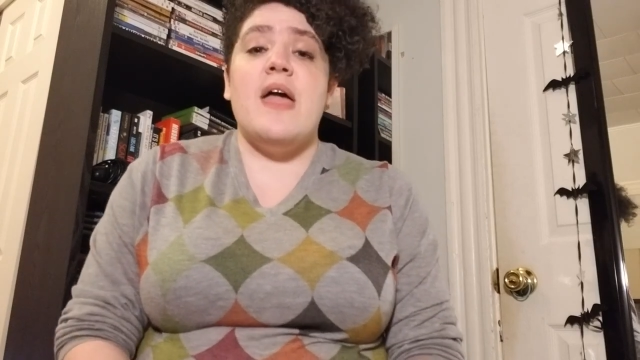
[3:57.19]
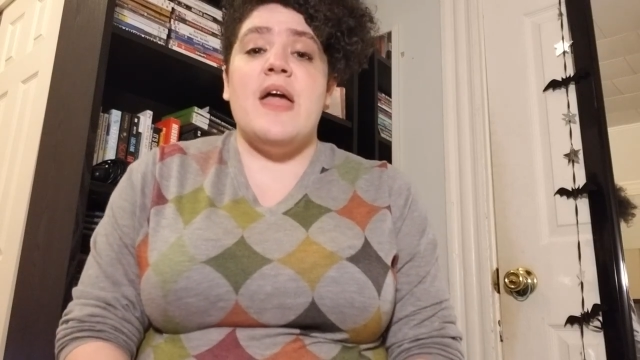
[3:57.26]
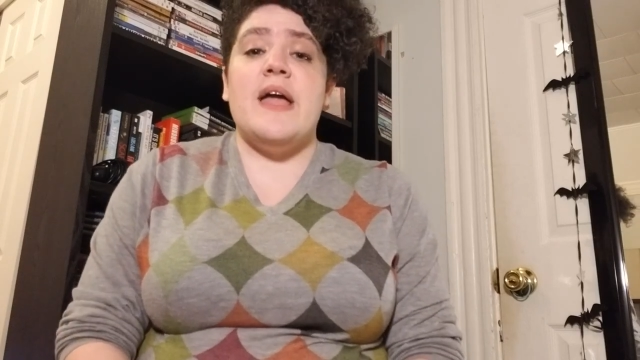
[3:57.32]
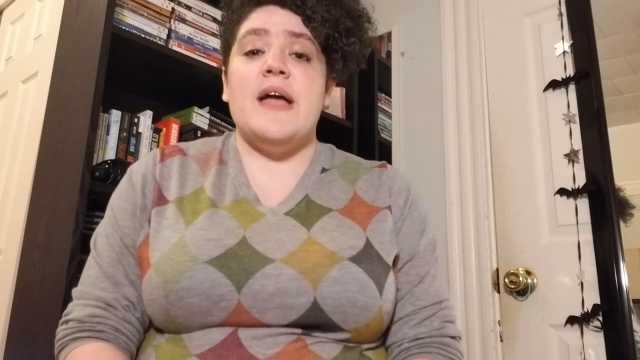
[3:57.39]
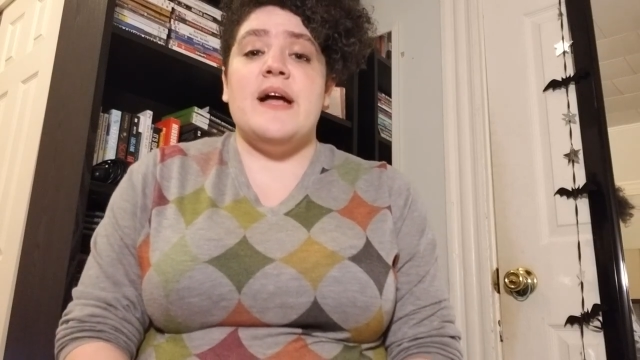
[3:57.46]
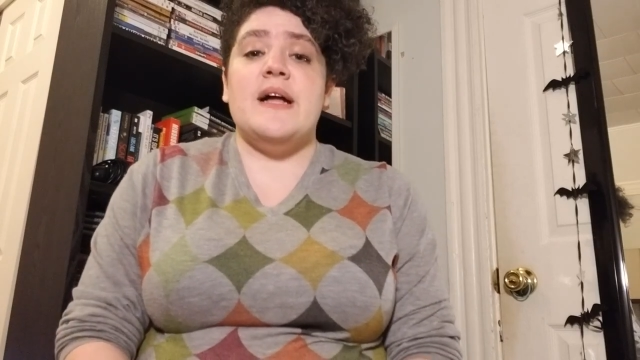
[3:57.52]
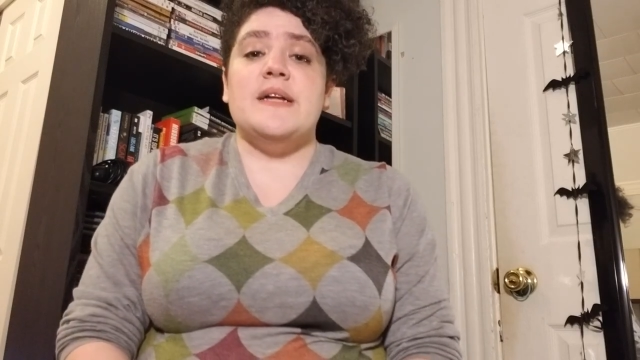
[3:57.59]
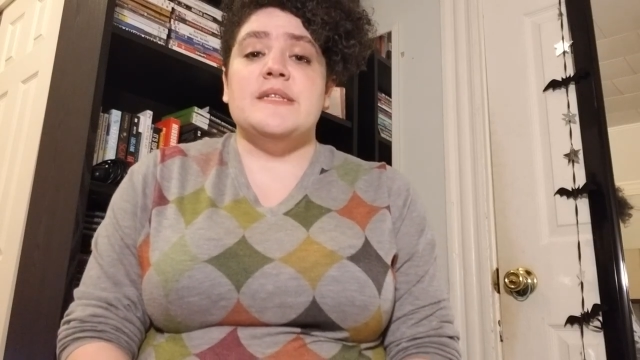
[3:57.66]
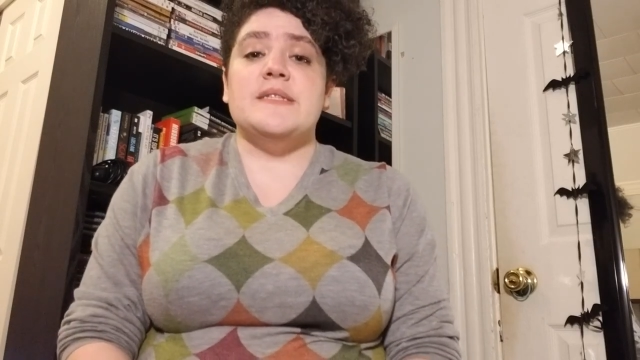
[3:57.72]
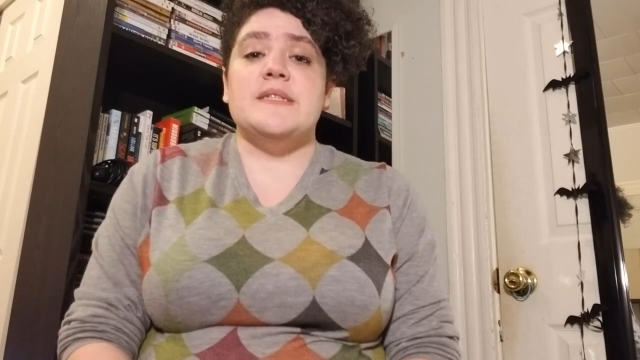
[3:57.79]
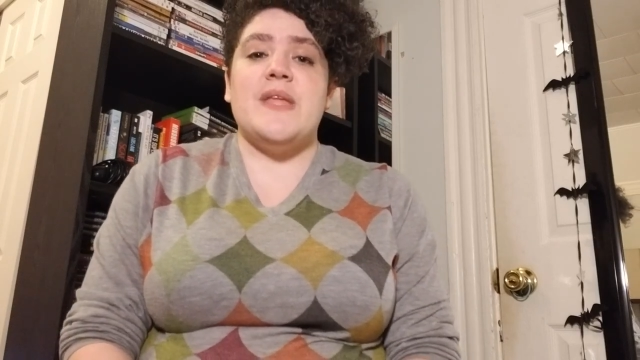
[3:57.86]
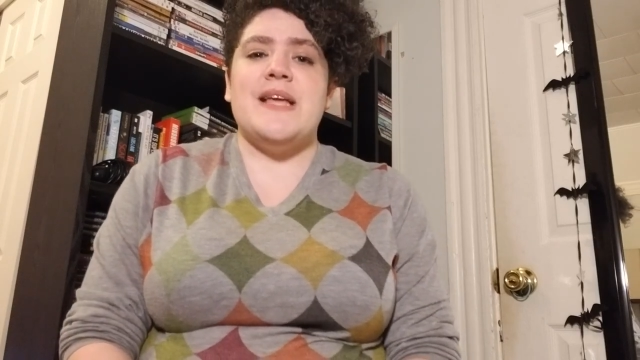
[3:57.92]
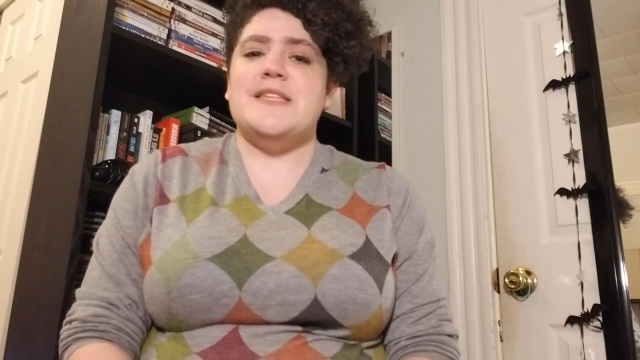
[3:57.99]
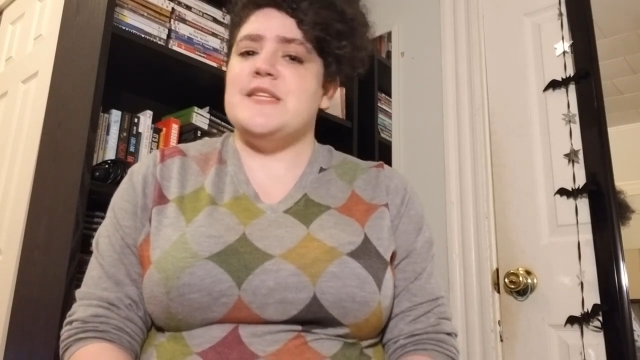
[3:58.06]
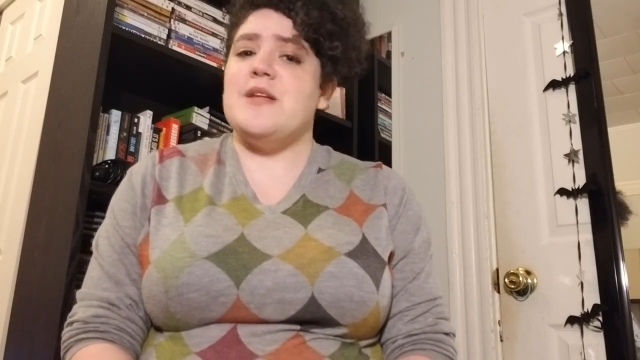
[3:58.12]
And
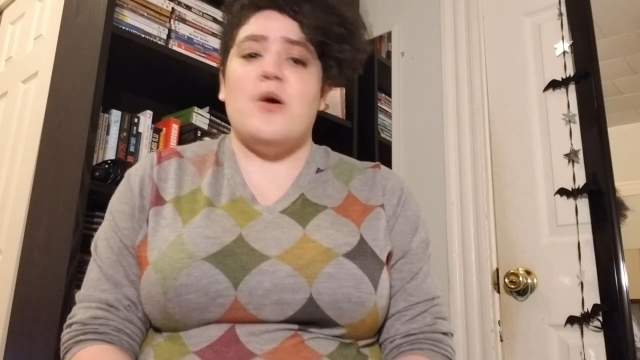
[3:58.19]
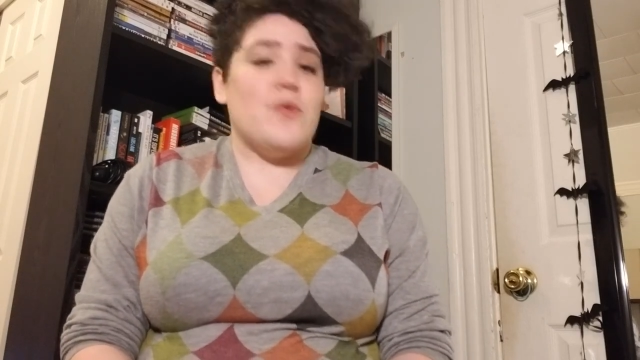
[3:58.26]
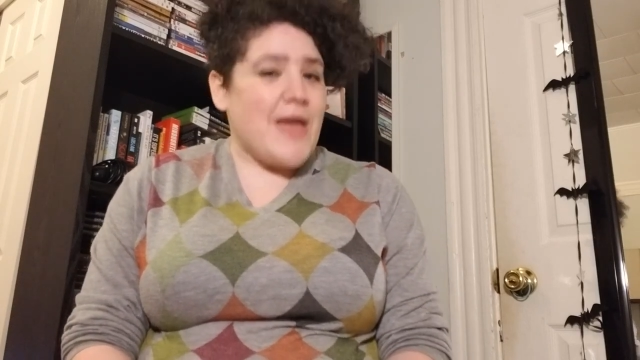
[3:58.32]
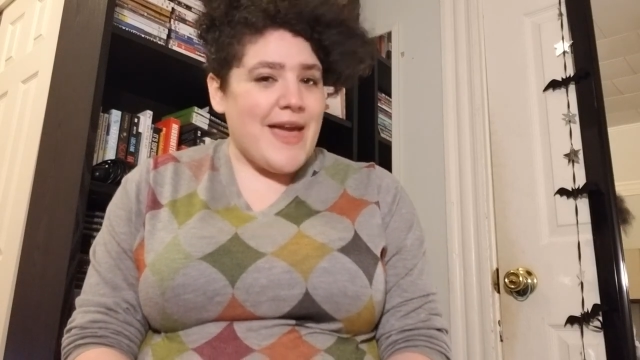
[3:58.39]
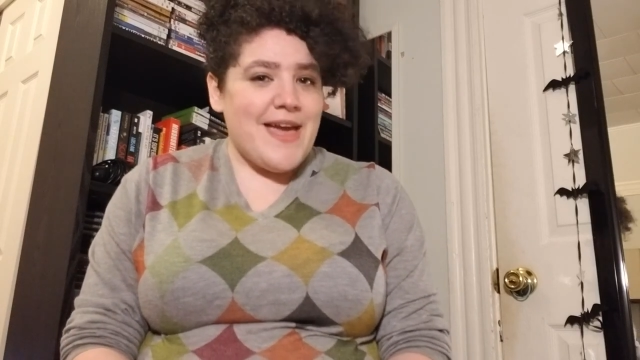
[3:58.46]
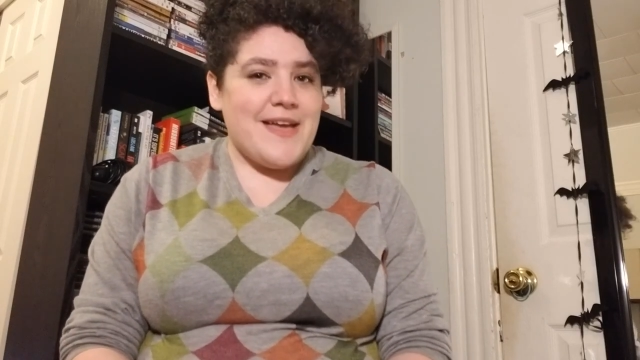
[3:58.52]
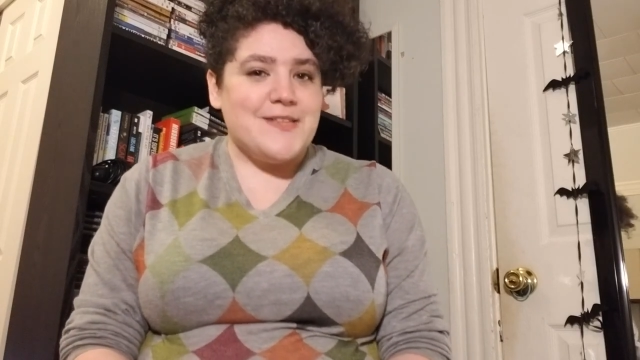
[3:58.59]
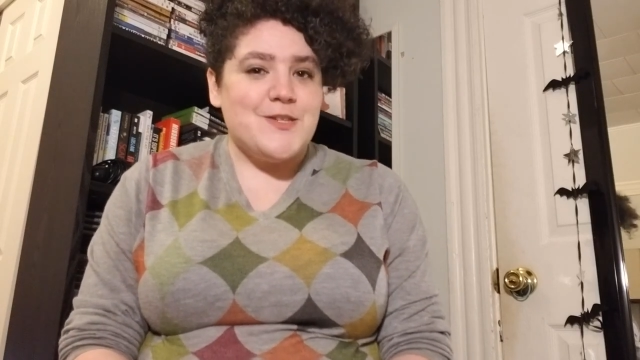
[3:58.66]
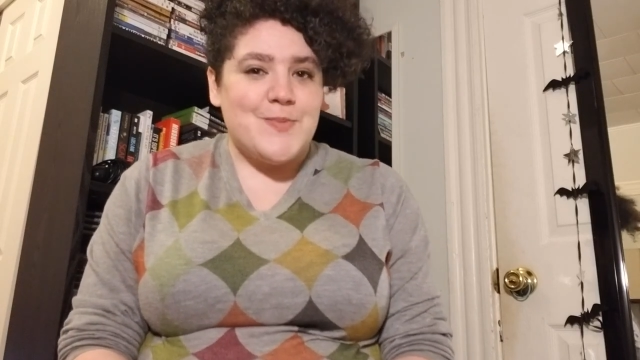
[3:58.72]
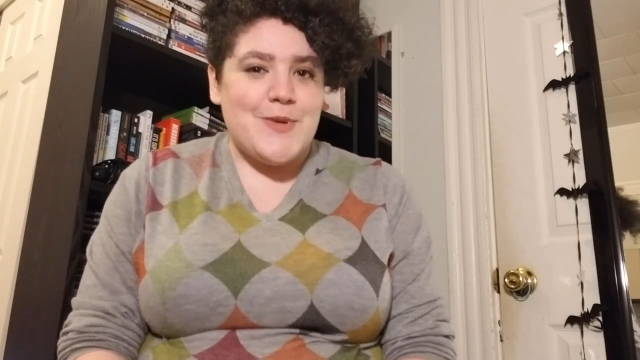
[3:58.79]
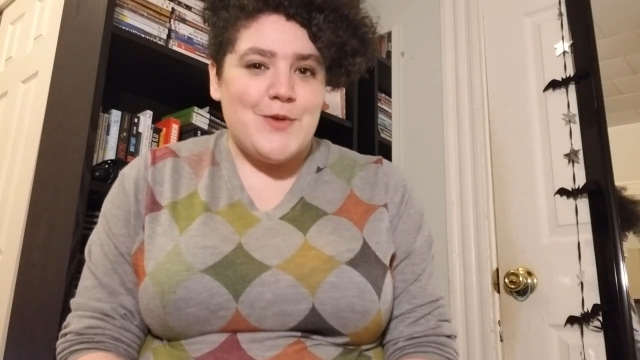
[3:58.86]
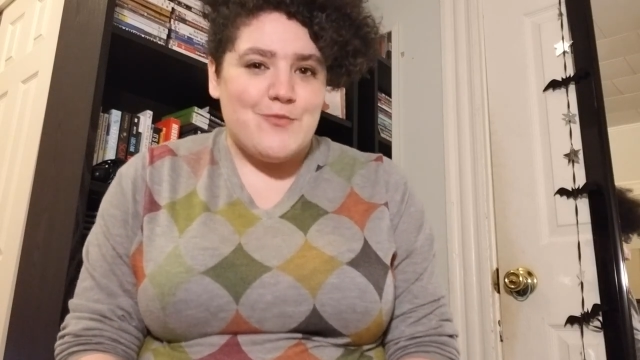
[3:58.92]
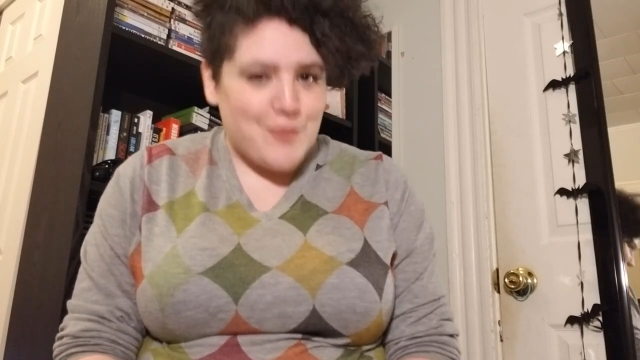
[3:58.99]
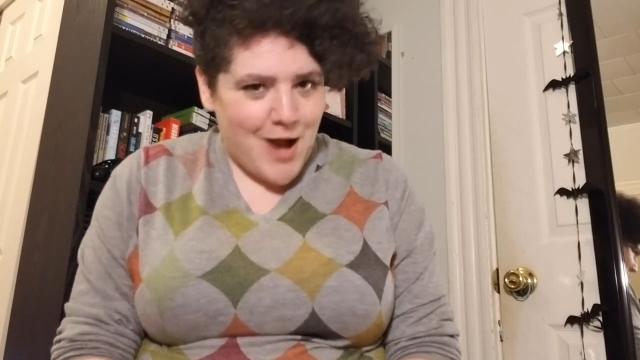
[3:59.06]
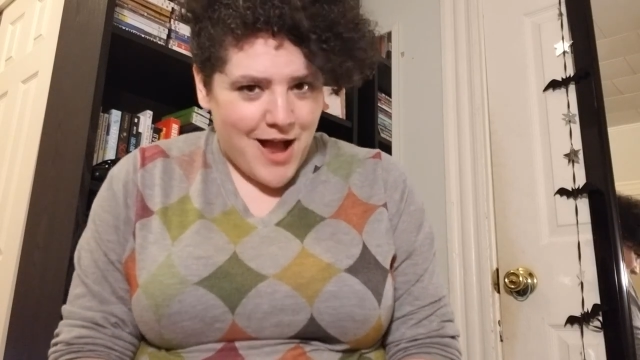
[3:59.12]
is it okay to
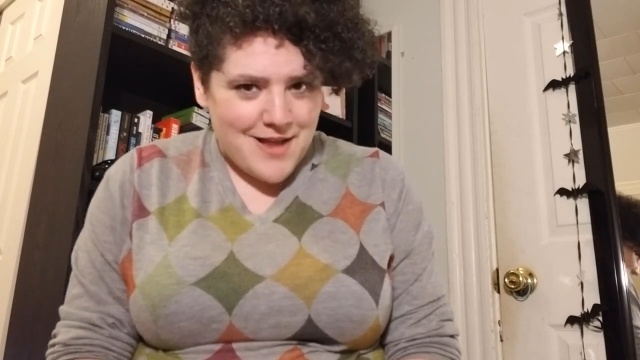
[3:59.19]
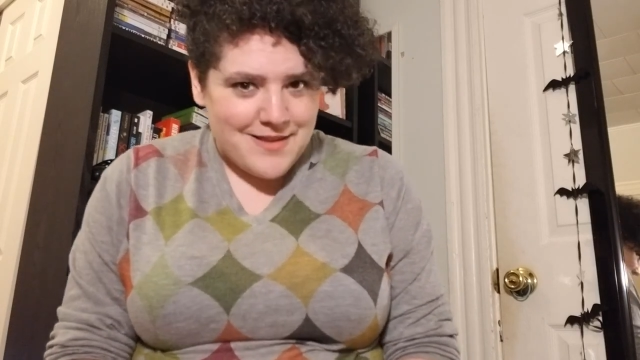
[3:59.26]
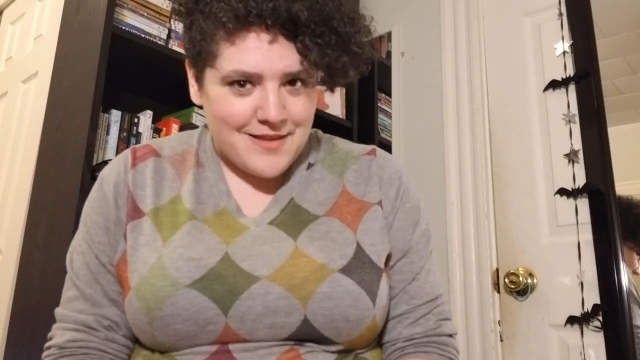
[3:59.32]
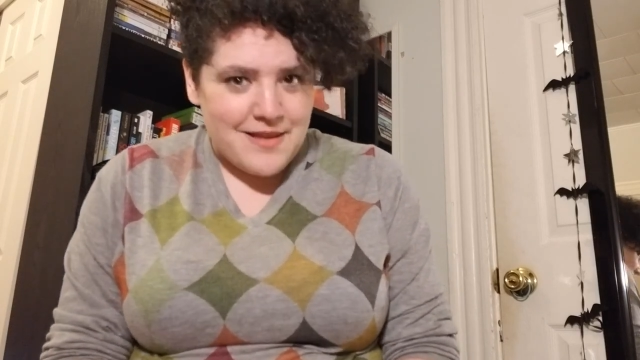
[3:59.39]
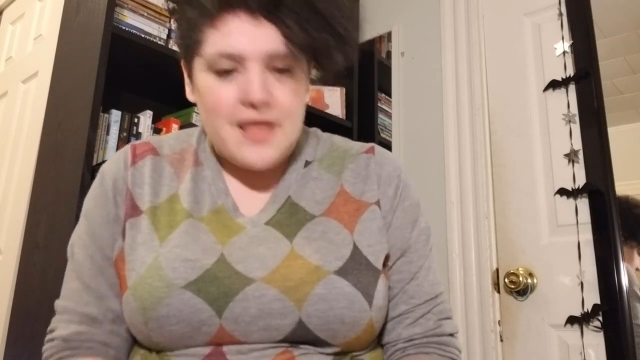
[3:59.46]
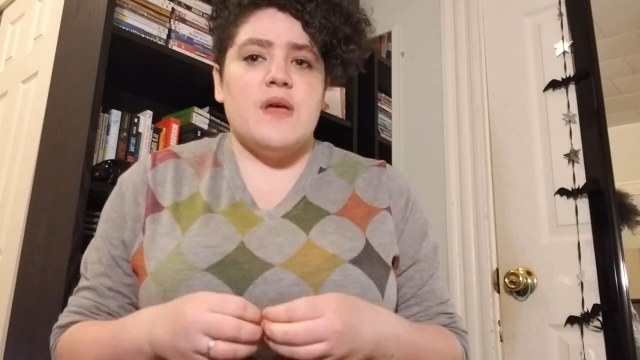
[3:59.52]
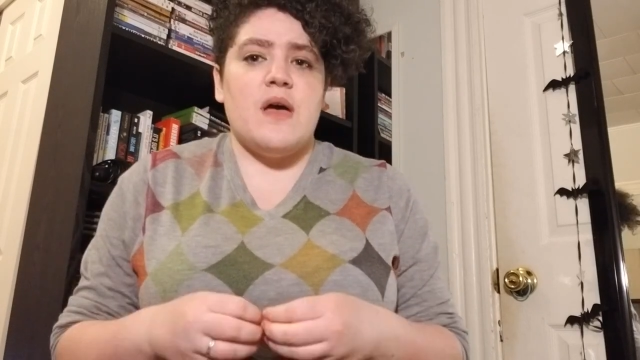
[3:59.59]
be rotten?